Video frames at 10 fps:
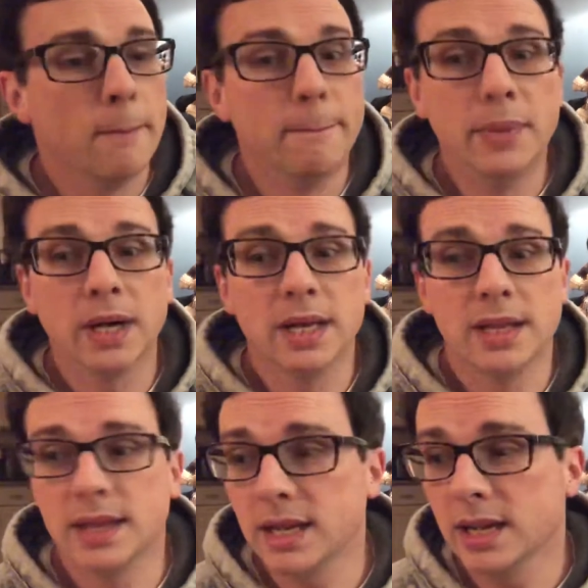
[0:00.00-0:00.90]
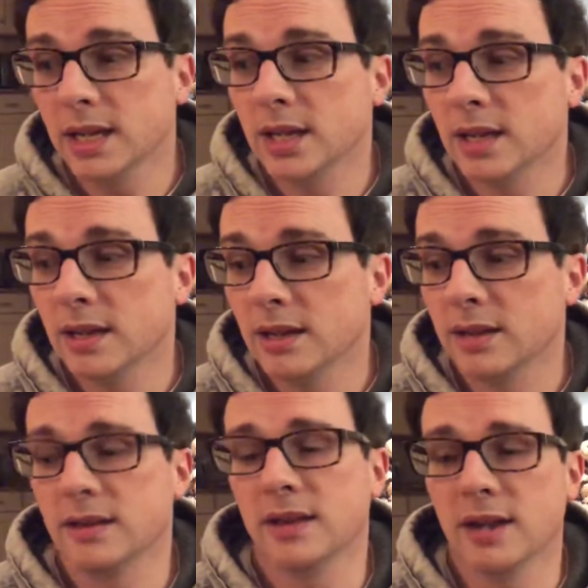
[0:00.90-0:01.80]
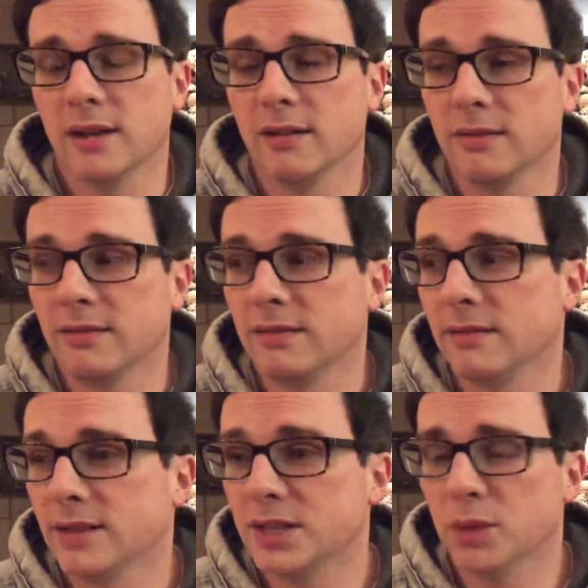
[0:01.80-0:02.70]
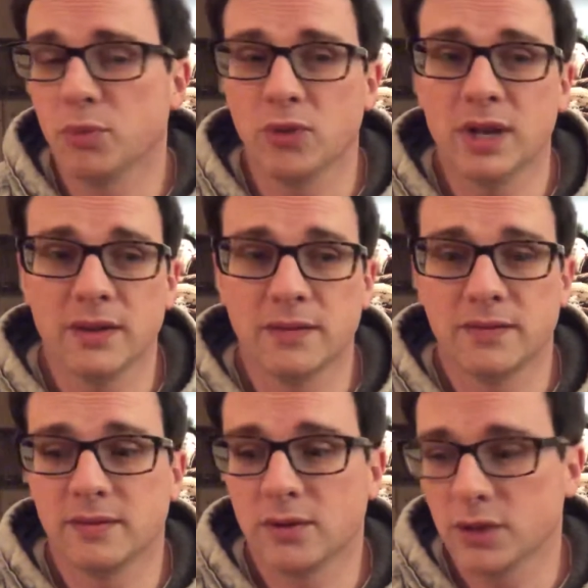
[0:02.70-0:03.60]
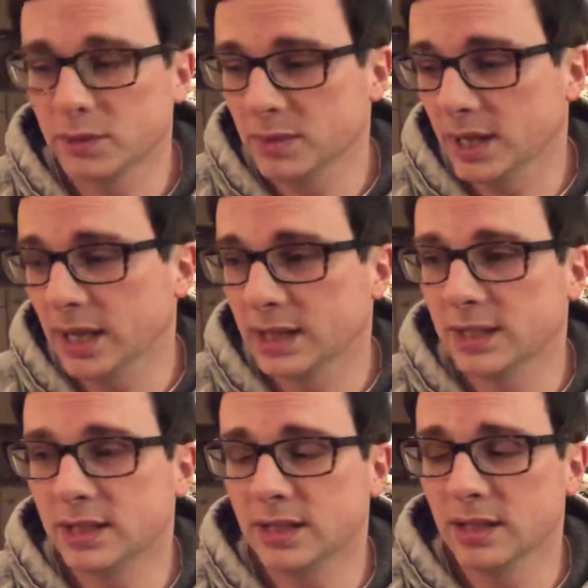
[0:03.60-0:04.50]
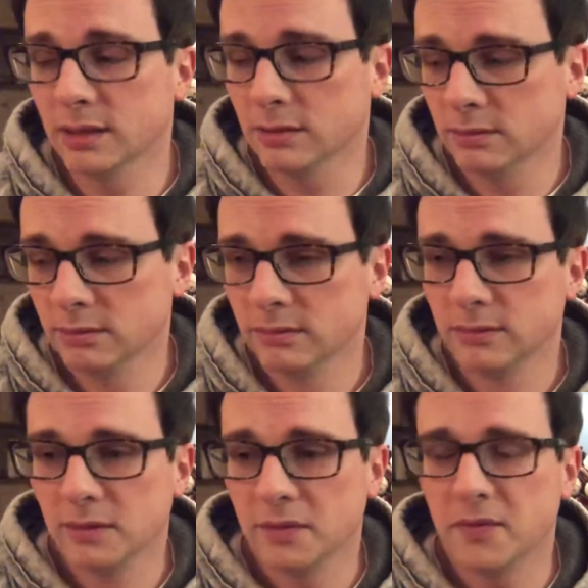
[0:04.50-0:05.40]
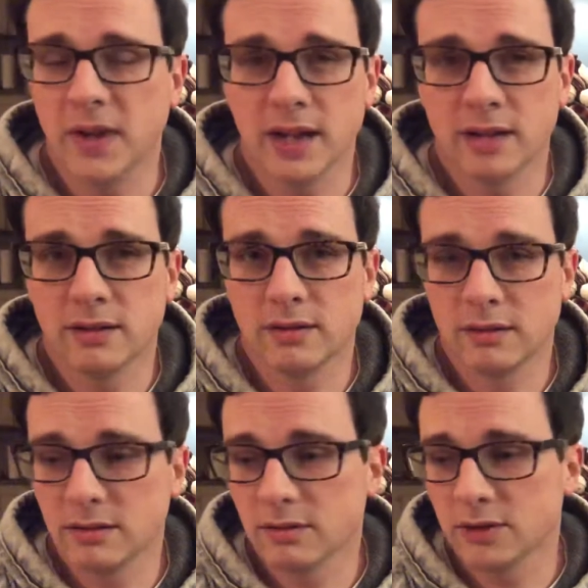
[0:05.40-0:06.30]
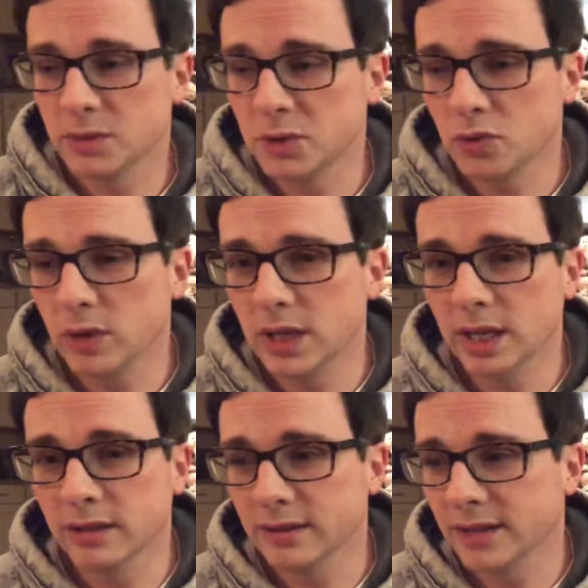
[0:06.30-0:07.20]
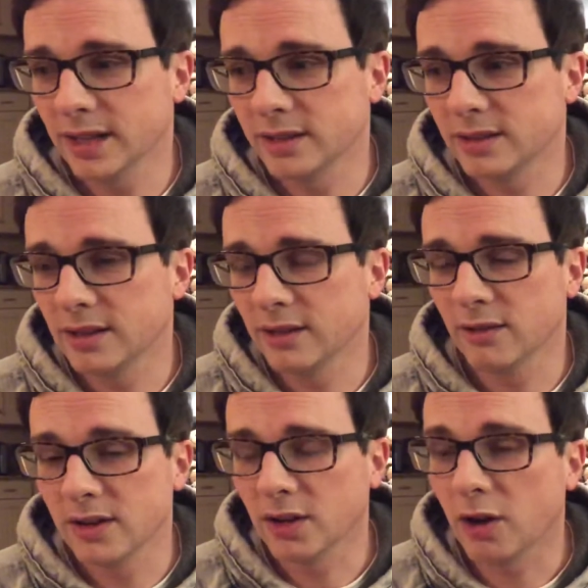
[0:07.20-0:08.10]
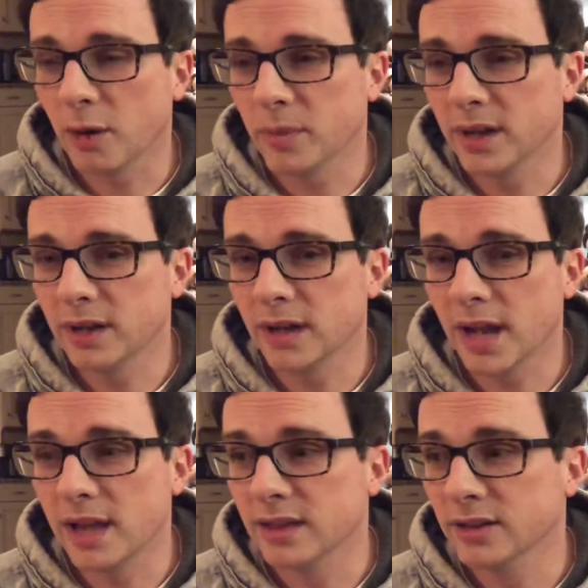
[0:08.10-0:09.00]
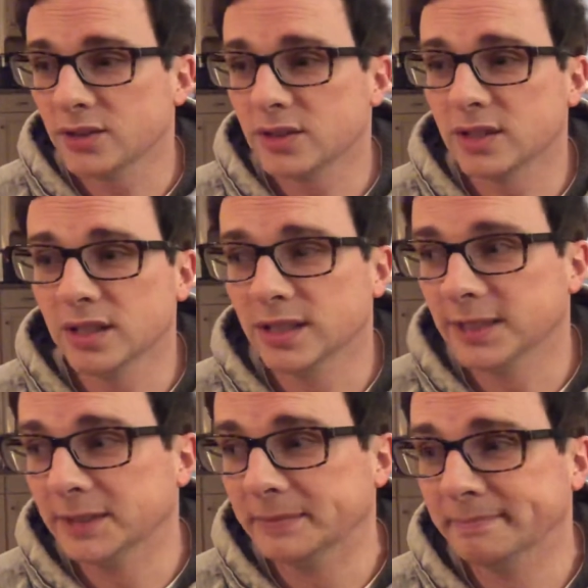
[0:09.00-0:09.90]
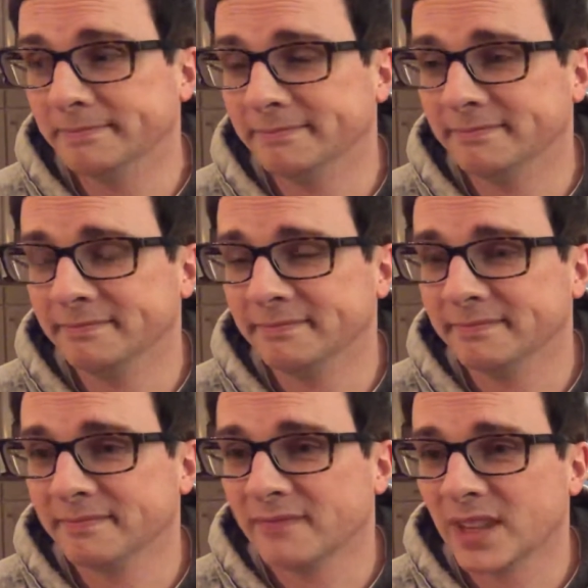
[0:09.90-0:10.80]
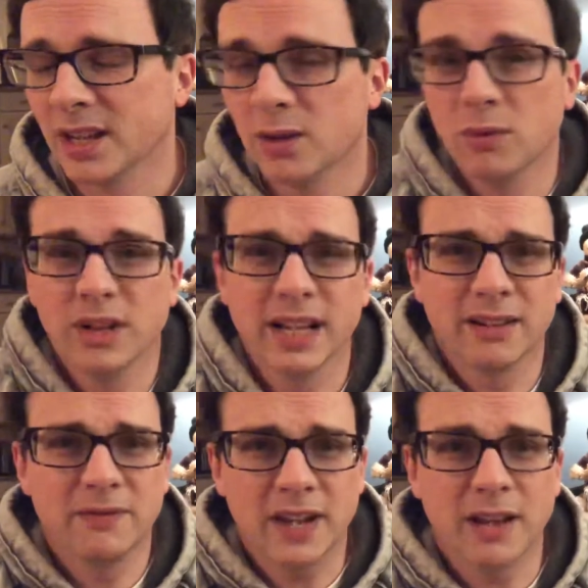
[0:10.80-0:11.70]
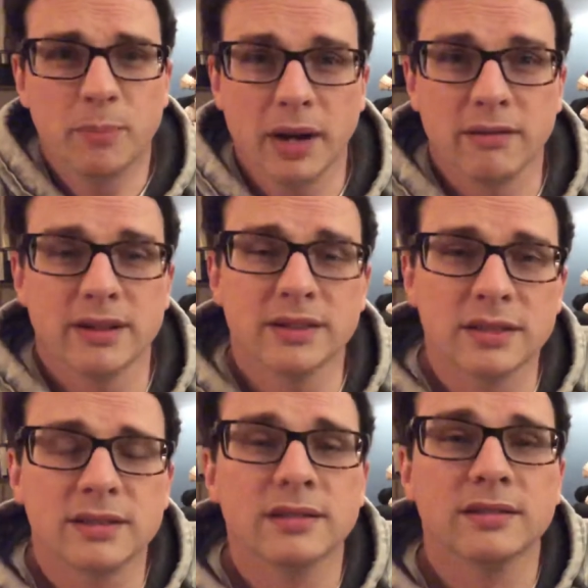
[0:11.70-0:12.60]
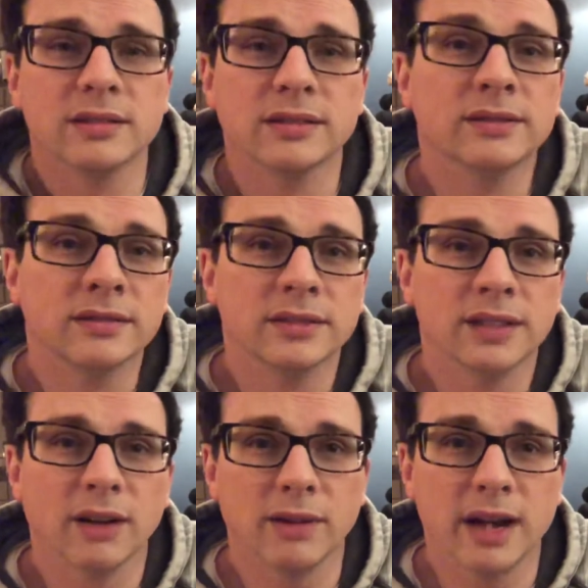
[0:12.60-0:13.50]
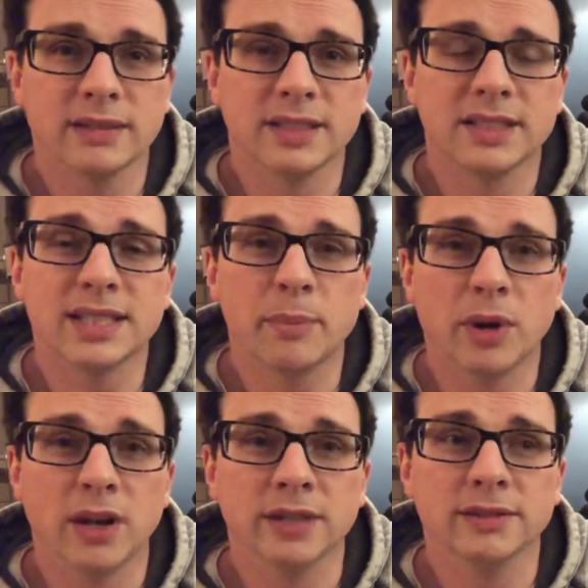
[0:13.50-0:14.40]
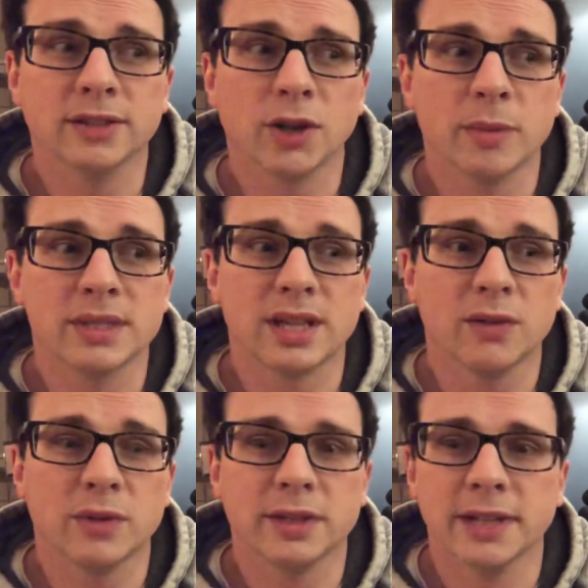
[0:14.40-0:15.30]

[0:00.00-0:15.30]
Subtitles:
But the debris of Christmas, like there's still fake Christmas tree needles that are on the carpet, and there's still like fake berries around to step on and hurt myself with.